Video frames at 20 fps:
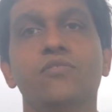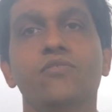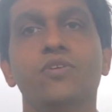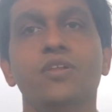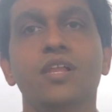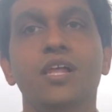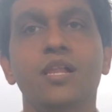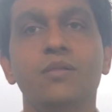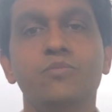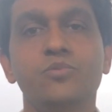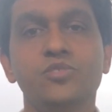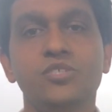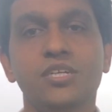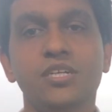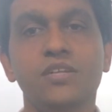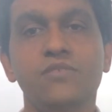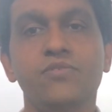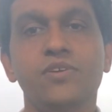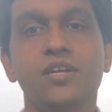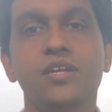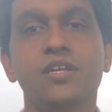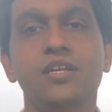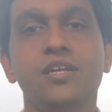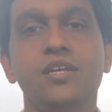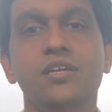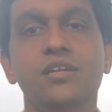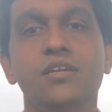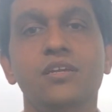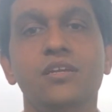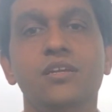will help
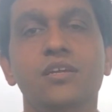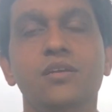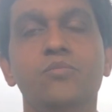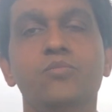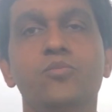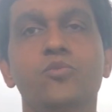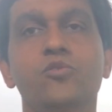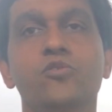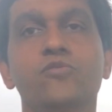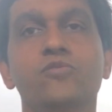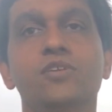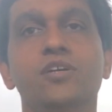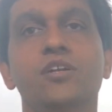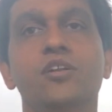significantly improve